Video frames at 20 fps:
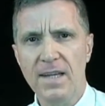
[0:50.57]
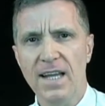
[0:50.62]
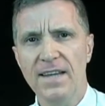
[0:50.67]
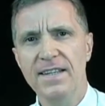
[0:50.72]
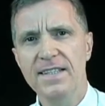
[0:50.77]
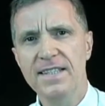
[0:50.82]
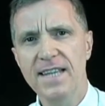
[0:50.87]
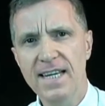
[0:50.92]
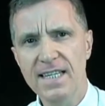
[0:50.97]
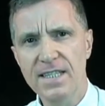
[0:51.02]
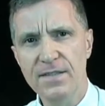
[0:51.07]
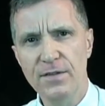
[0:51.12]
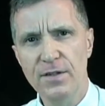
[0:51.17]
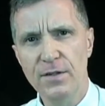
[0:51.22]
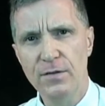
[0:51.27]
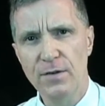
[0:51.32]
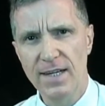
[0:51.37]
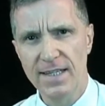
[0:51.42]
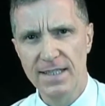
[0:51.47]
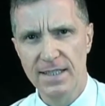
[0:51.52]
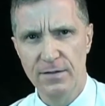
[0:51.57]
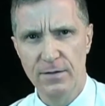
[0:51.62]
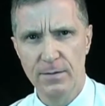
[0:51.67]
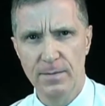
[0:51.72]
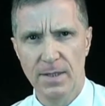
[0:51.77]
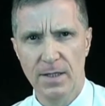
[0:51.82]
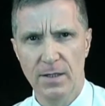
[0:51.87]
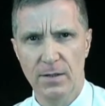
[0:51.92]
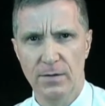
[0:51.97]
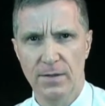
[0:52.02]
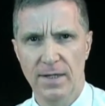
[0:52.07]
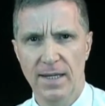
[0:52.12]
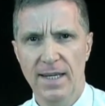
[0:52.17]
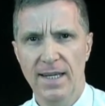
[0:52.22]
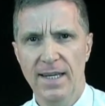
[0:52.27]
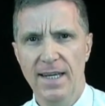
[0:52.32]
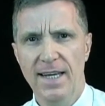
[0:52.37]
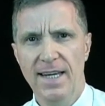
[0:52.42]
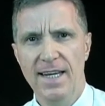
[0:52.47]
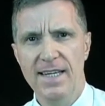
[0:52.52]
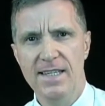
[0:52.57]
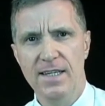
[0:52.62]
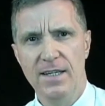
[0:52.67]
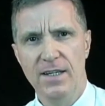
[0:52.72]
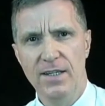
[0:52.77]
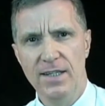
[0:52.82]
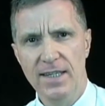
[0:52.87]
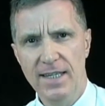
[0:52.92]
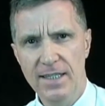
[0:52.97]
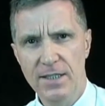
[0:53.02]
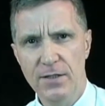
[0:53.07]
The test for the right of abode is that you need